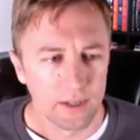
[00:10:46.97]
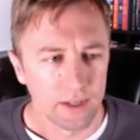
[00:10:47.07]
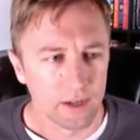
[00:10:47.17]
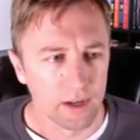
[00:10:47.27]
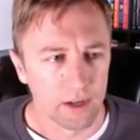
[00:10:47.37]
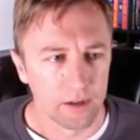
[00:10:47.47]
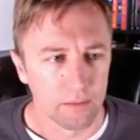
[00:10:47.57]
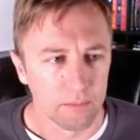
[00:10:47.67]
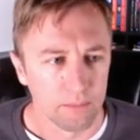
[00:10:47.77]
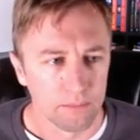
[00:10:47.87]

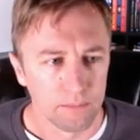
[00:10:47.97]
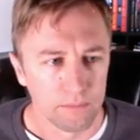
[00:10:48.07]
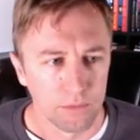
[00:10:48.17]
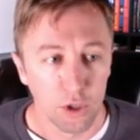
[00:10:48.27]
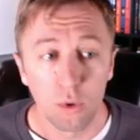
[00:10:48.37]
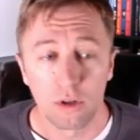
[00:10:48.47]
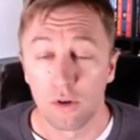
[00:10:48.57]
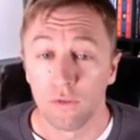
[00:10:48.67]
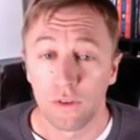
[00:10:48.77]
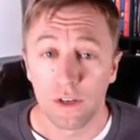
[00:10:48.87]
Um, two
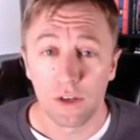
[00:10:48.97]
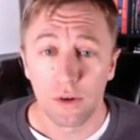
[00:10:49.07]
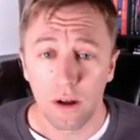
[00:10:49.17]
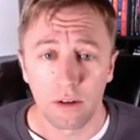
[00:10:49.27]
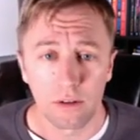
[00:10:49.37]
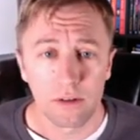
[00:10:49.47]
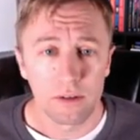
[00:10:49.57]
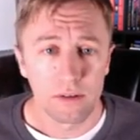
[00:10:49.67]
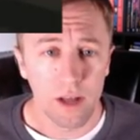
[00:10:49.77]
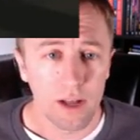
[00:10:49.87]
hundred fifty-two
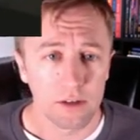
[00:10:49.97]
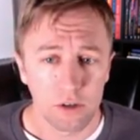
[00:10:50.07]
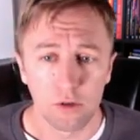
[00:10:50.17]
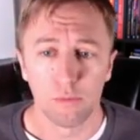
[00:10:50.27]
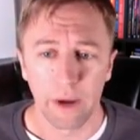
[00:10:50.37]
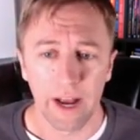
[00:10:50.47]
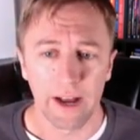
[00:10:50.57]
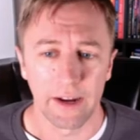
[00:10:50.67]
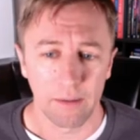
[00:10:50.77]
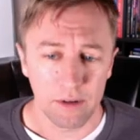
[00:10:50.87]
dollars, not too
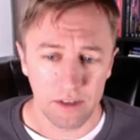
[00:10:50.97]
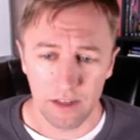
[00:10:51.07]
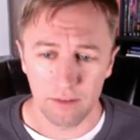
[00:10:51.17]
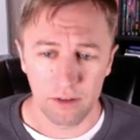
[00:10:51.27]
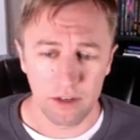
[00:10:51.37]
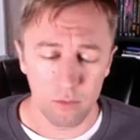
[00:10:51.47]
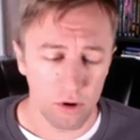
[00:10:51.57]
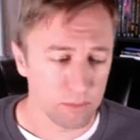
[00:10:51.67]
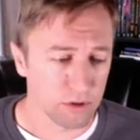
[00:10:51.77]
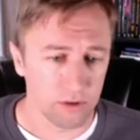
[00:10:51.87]
bad. I'm gonna see if there's any
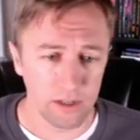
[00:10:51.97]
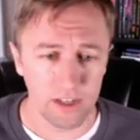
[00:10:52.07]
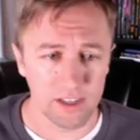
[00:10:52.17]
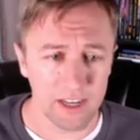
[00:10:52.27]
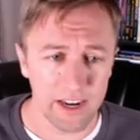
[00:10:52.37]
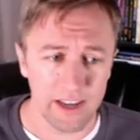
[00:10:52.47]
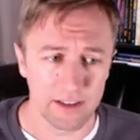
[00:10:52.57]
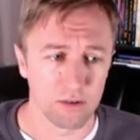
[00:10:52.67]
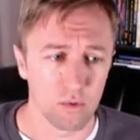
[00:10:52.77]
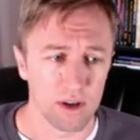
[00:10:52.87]
more opportunities because today
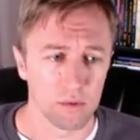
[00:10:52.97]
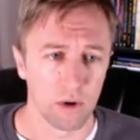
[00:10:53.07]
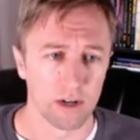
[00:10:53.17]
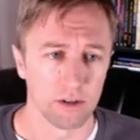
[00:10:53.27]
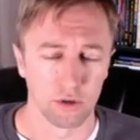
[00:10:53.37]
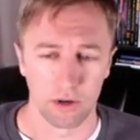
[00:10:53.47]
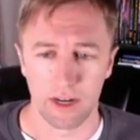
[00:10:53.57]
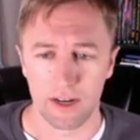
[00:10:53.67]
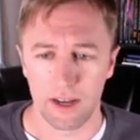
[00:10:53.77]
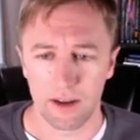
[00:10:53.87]
is quite a wild
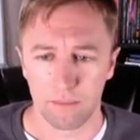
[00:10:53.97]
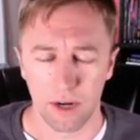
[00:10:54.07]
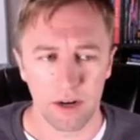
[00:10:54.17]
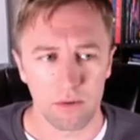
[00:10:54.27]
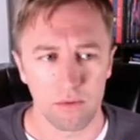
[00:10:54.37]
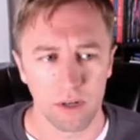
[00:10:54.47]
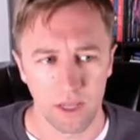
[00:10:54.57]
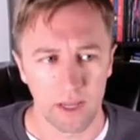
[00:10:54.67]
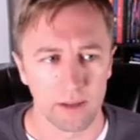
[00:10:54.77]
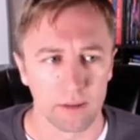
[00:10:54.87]
trading day, but I don't wanna
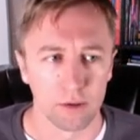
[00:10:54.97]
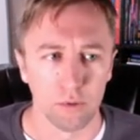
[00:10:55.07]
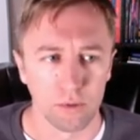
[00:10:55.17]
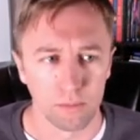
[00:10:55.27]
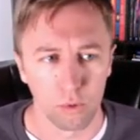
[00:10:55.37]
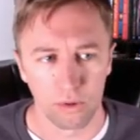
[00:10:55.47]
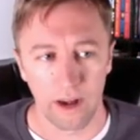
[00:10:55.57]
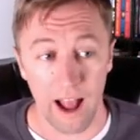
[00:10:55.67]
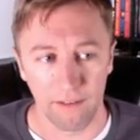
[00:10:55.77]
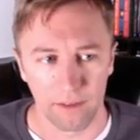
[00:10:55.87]
like lose more
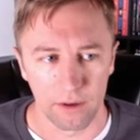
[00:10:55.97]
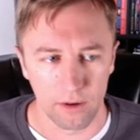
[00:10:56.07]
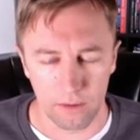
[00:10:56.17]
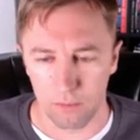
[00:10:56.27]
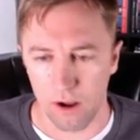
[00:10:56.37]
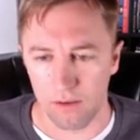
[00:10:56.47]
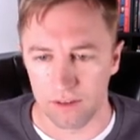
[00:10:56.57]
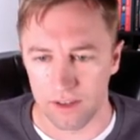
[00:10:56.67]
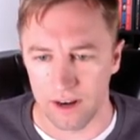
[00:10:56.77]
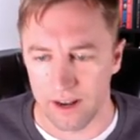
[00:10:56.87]
than half of the current
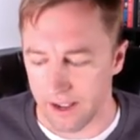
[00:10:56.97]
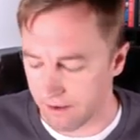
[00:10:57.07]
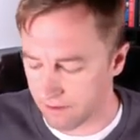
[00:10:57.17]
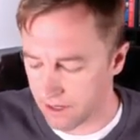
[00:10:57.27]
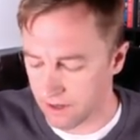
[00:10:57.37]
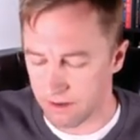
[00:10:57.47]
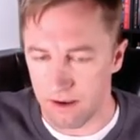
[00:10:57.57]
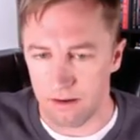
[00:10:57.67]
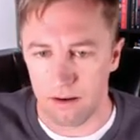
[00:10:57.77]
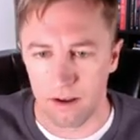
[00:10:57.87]
profits that I have.
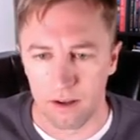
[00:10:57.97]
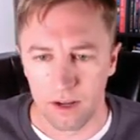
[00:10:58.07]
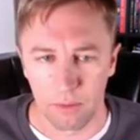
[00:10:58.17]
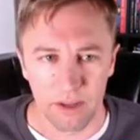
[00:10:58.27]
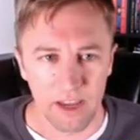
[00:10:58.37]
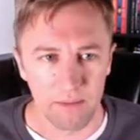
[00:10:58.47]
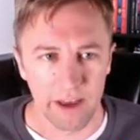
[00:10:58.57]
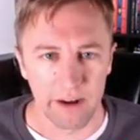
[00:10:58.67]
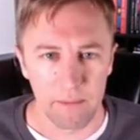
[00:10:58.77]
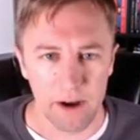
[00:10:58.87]
So I'm gonna keep
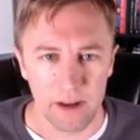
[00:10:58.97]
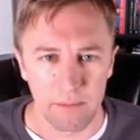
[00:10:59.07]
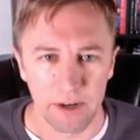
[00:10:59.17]
that in mind.